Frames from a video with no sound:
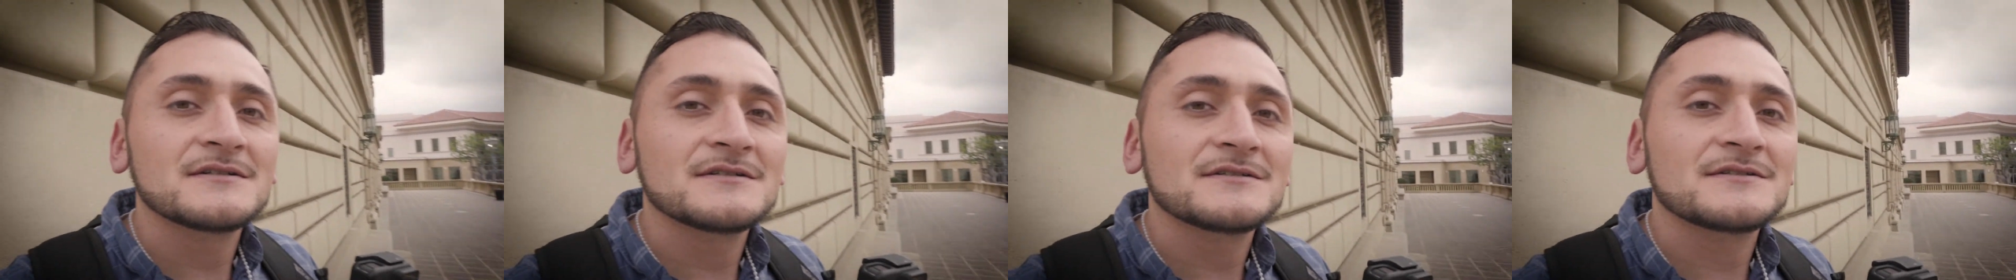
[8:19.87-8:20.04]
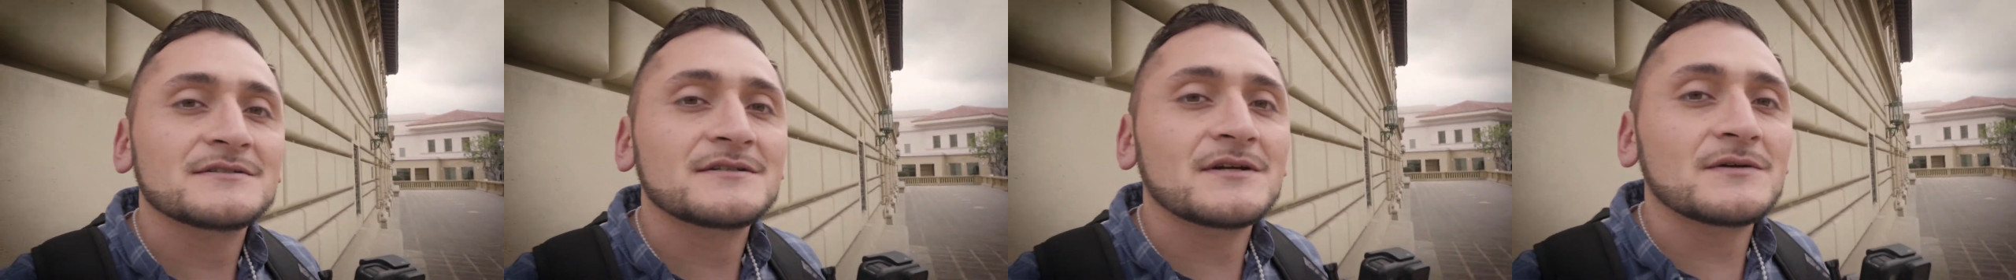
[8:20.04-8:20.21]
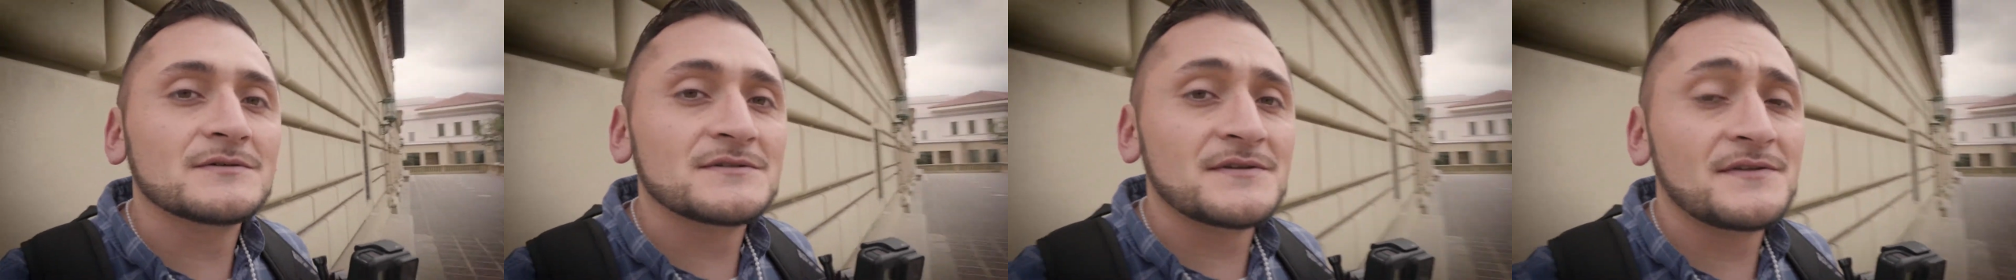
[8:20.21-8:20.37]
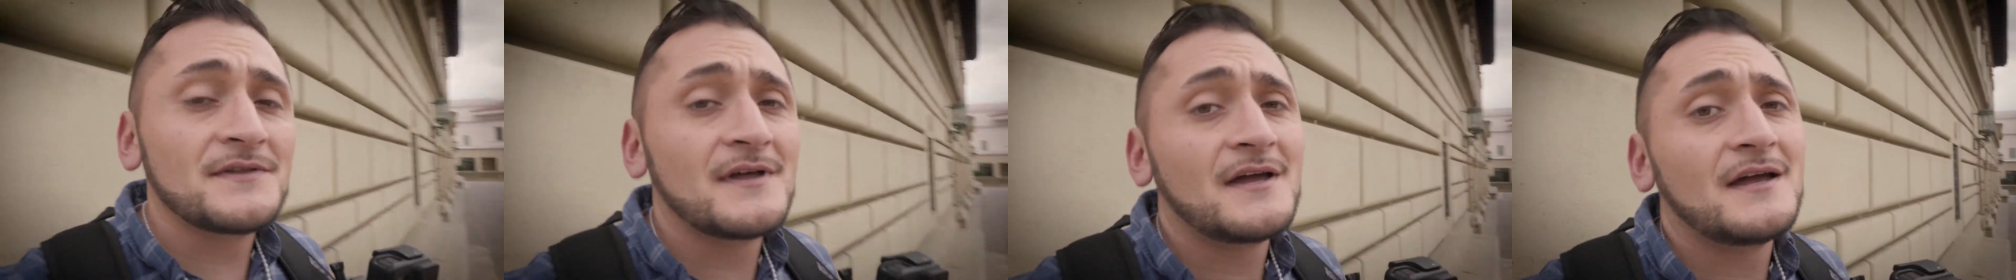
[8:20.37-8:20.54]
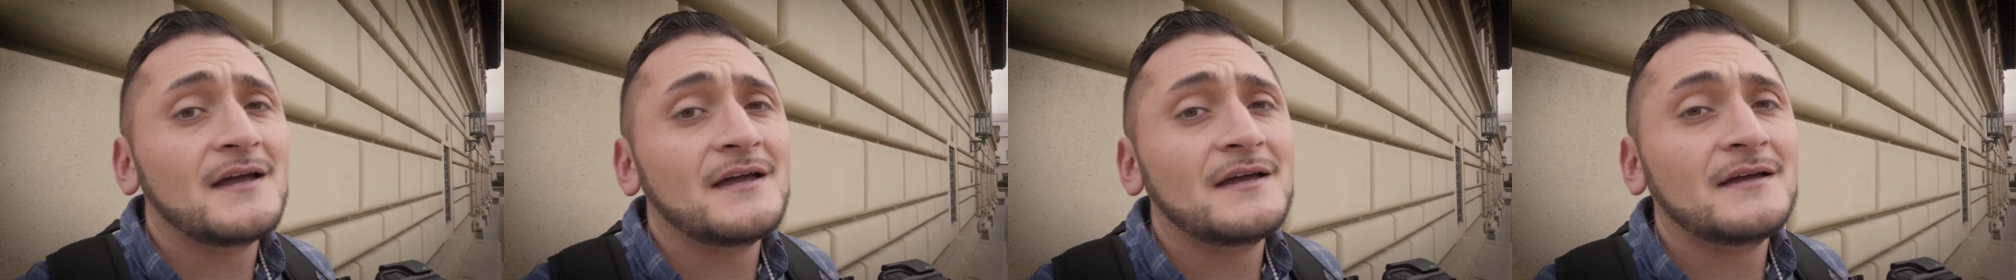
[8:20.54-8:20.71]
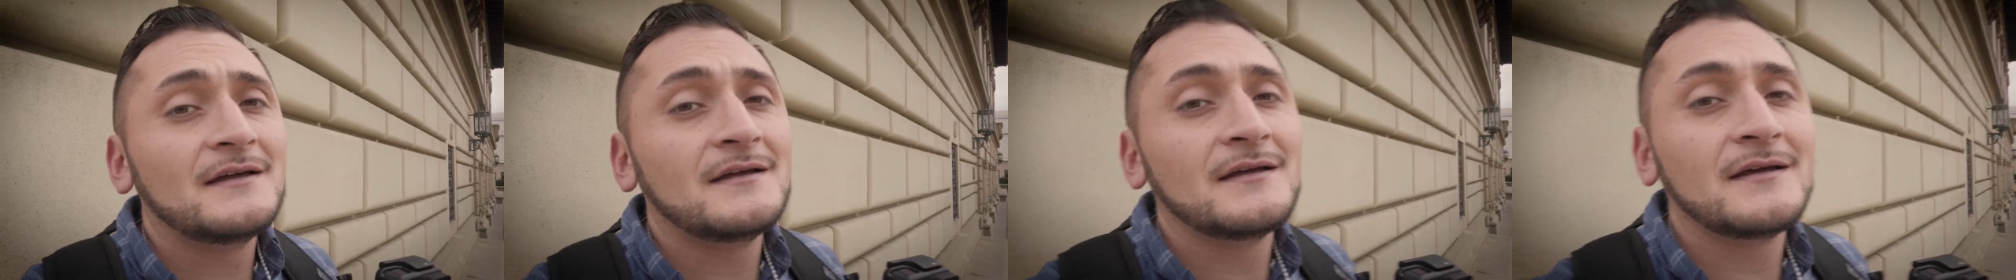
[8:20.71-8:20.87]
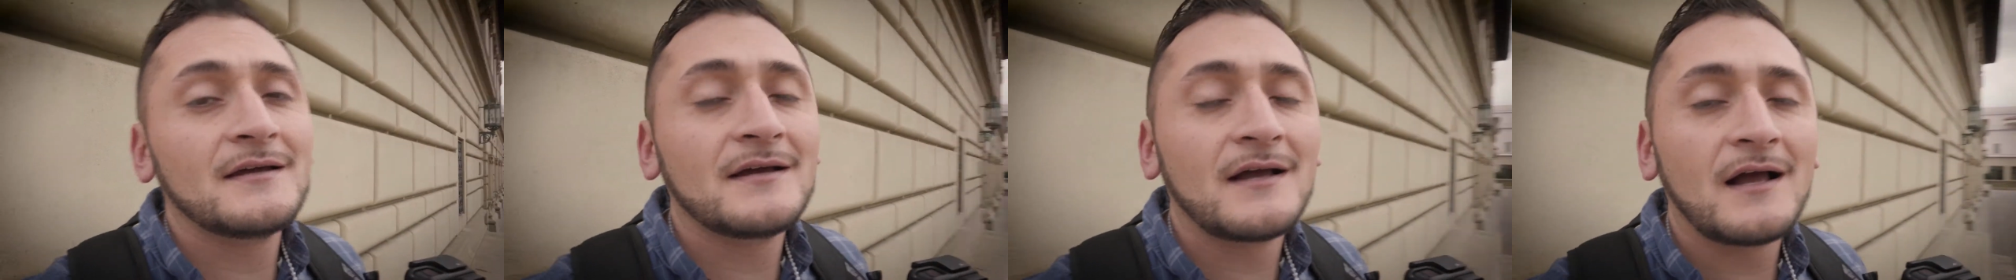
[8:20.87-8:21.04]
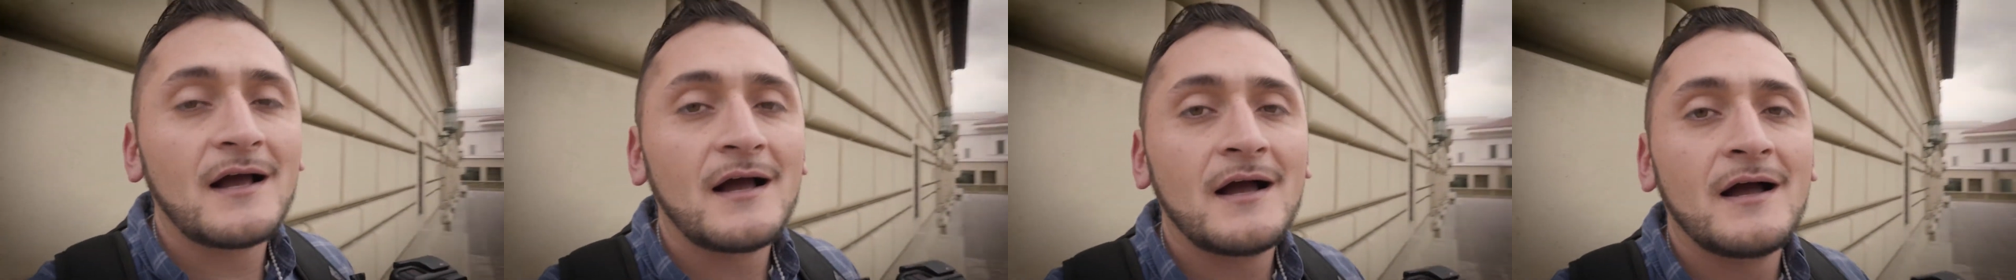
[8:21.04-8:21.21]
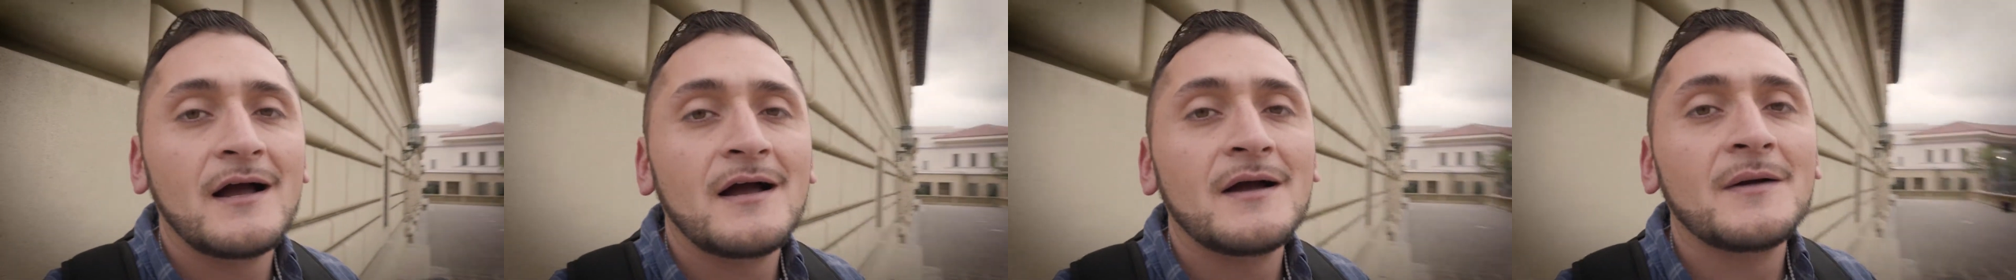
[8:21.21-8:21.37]
So today
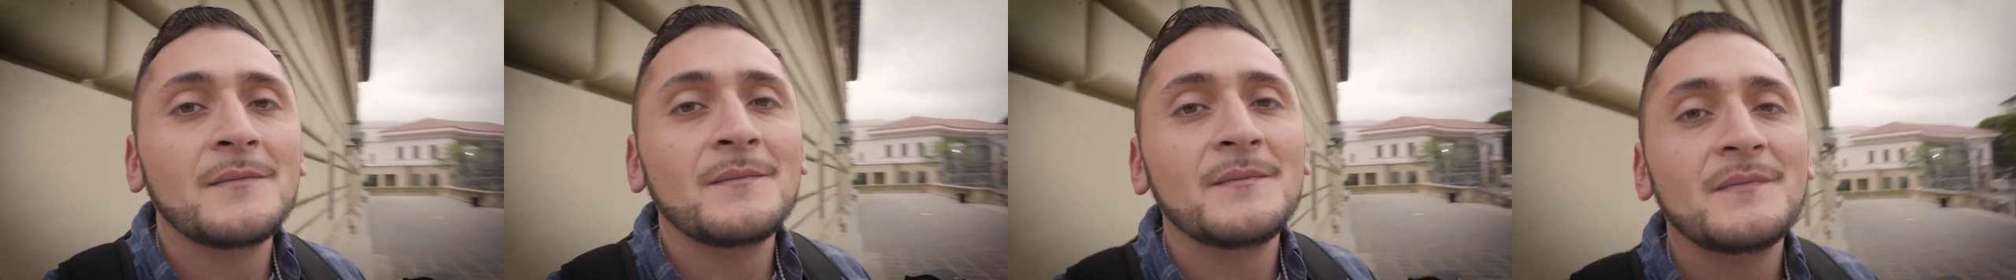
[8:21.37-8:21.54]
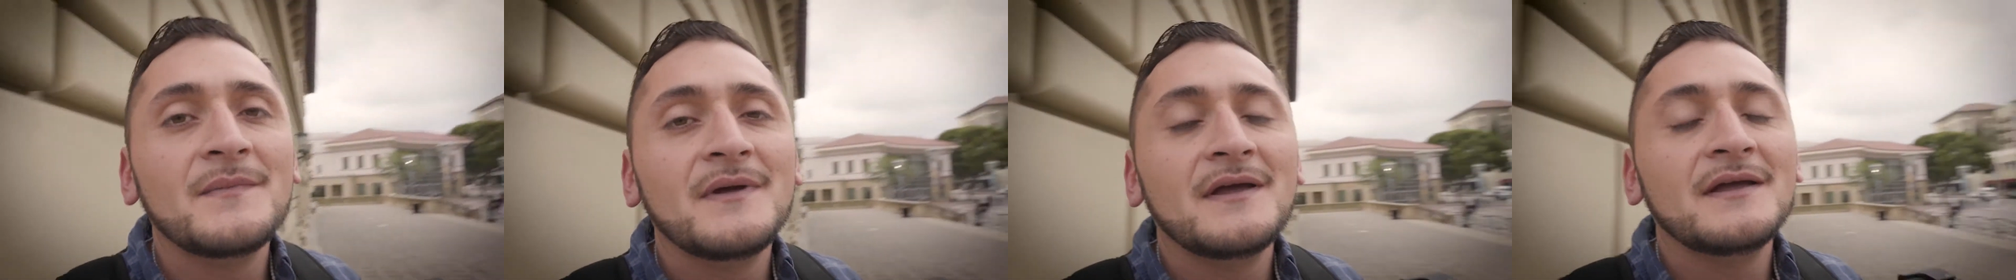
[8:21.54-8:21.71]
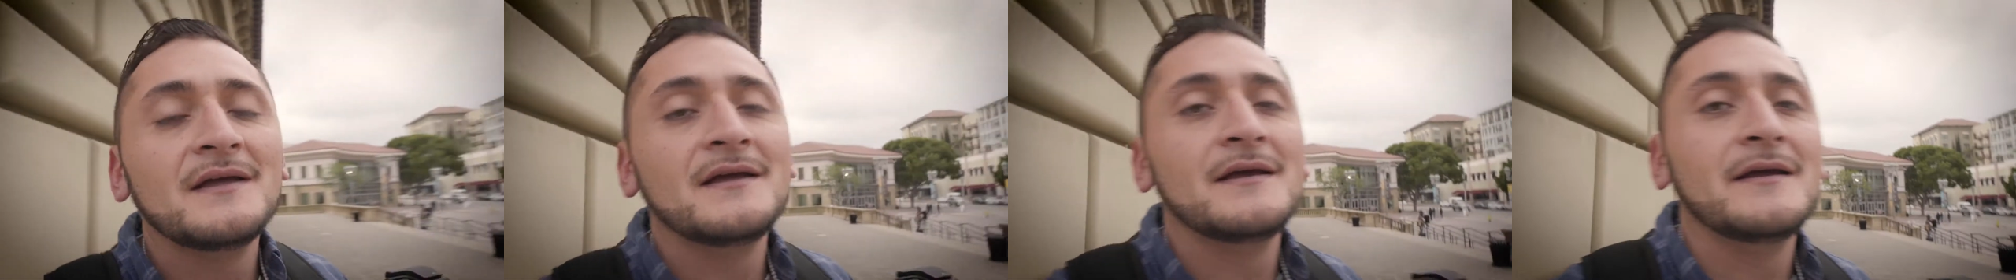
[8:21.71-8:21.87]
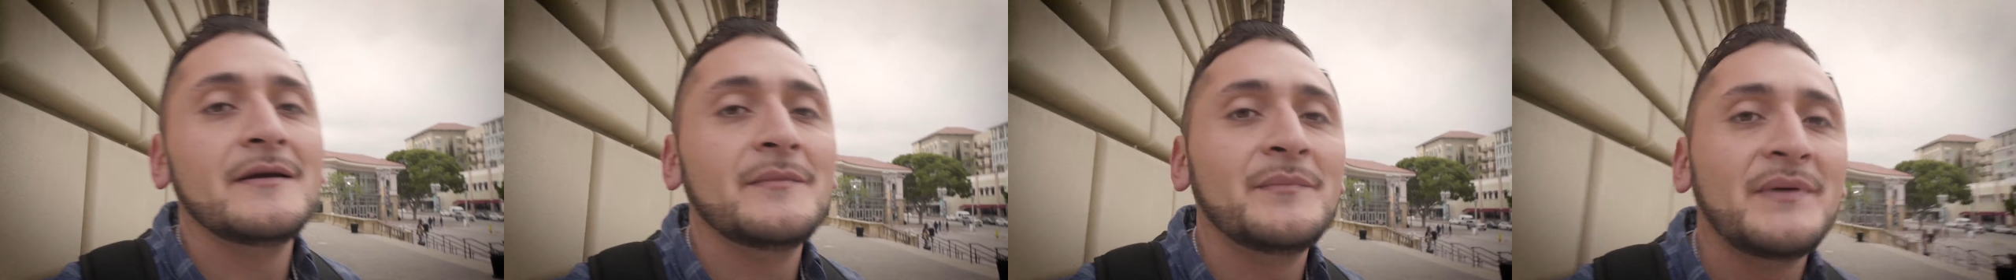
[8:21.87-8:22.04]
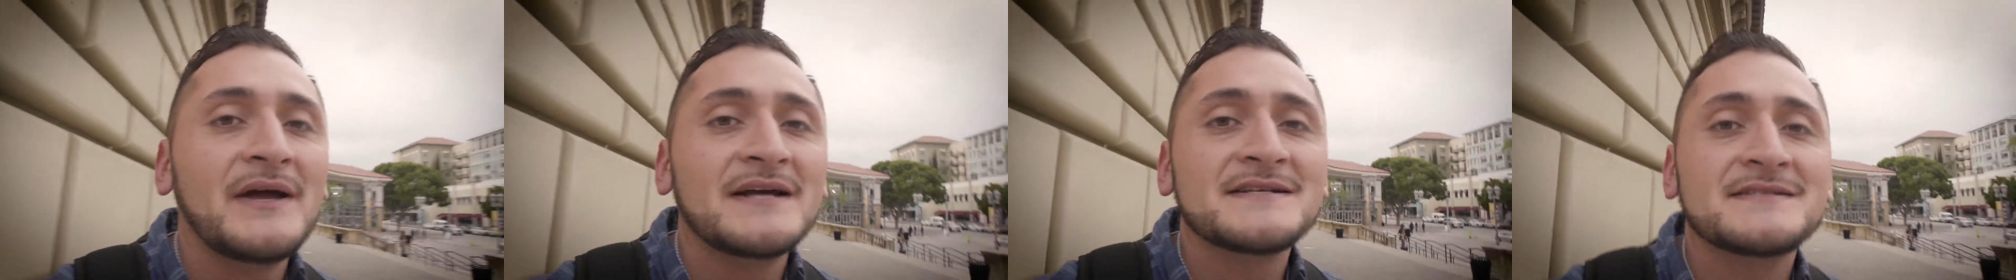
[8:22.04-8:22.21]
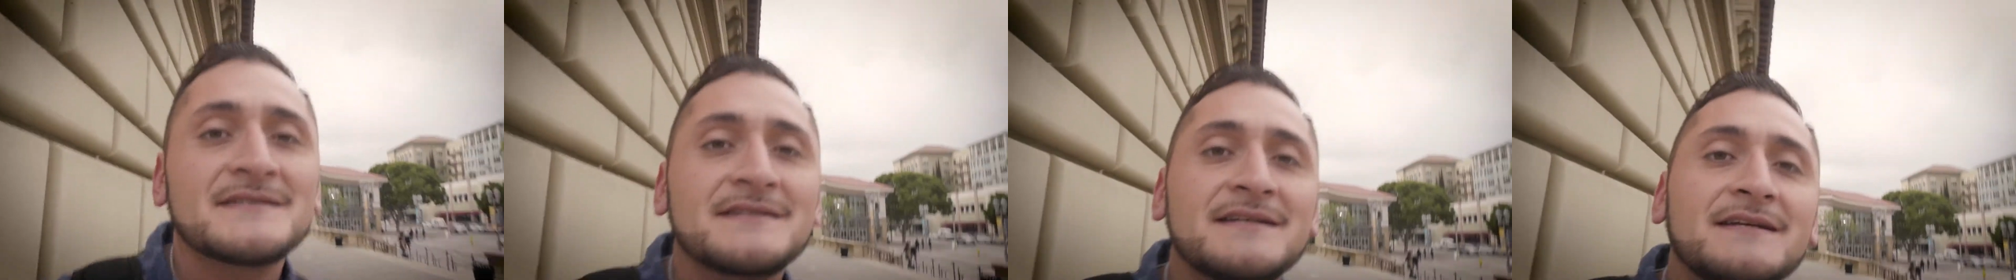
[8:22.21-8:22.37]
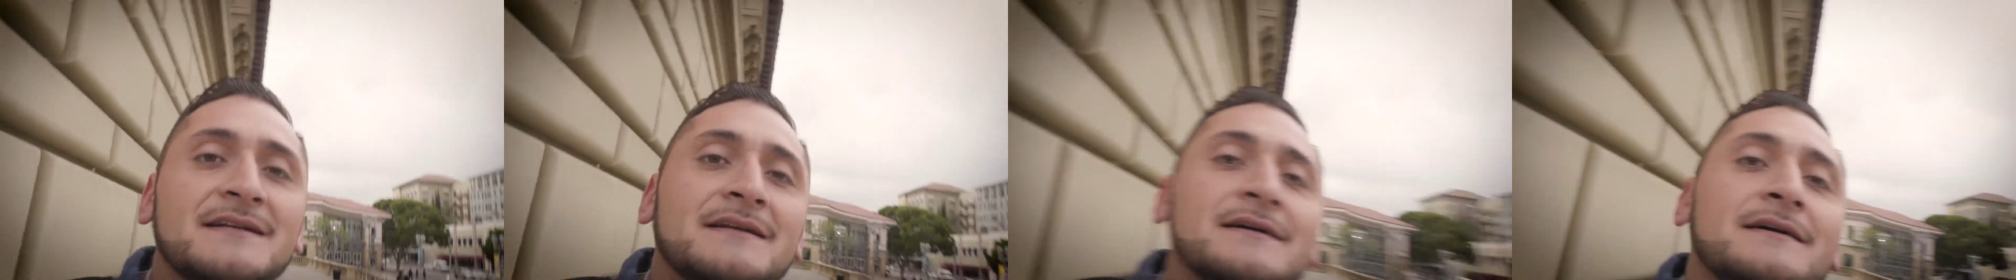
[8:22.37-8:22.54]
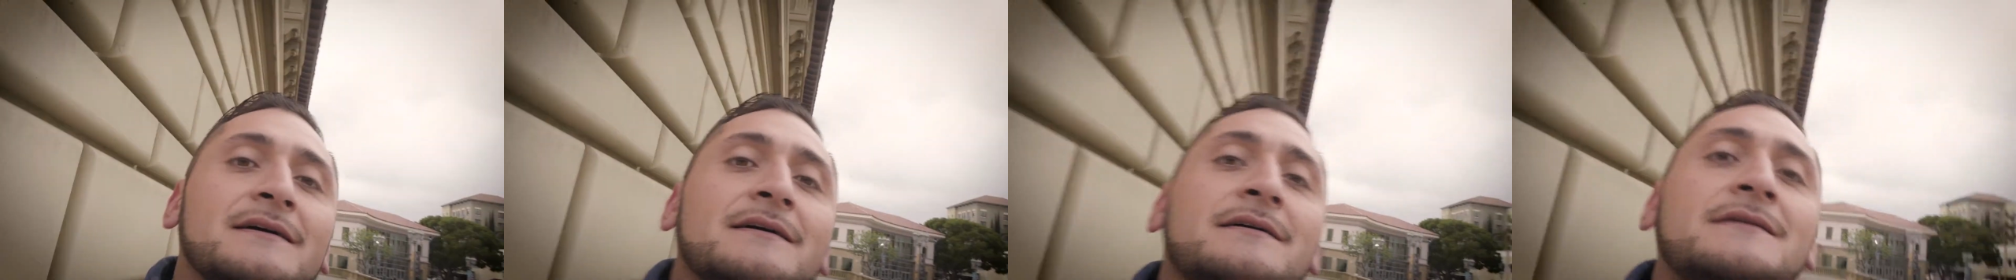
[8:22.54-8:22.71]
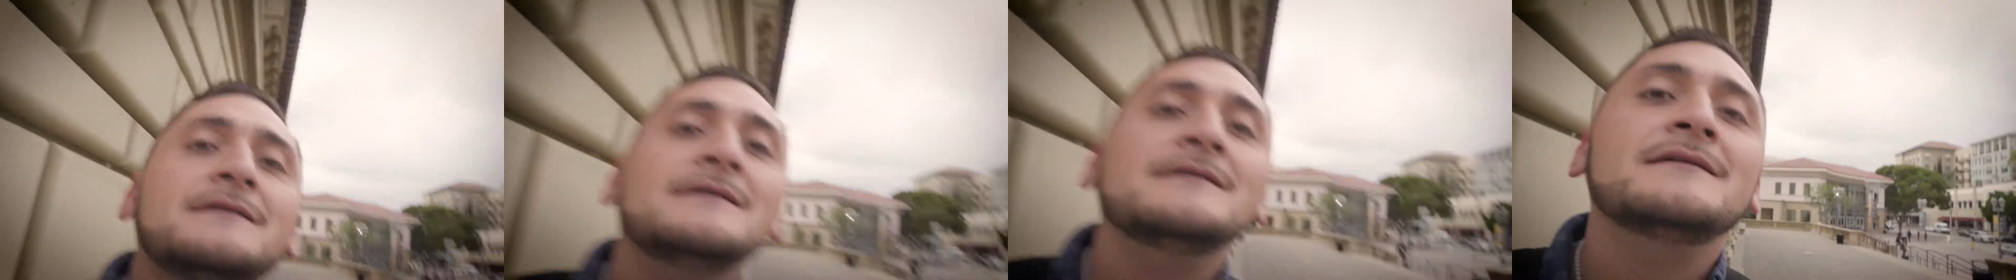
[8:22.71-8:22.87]
I'm in
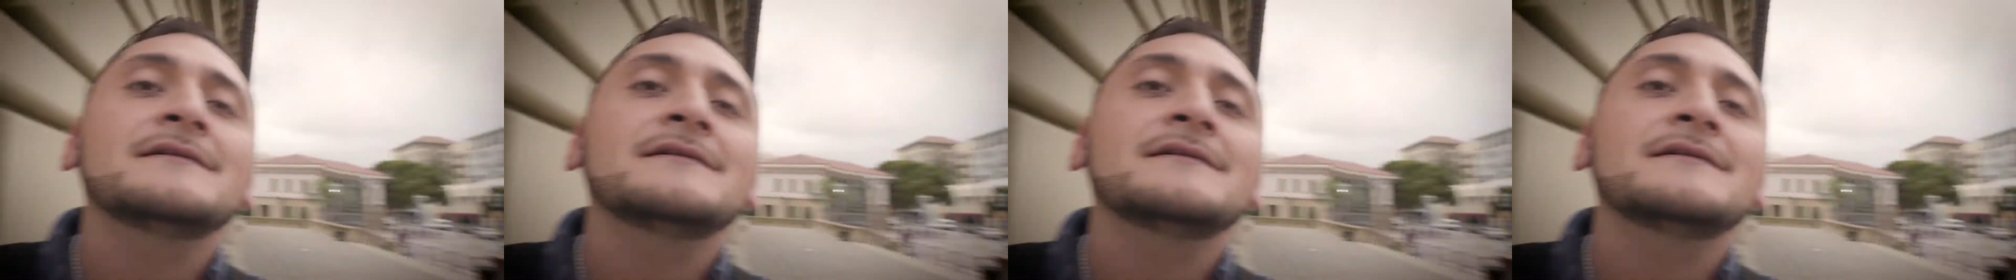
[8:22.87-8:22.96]
Pasadena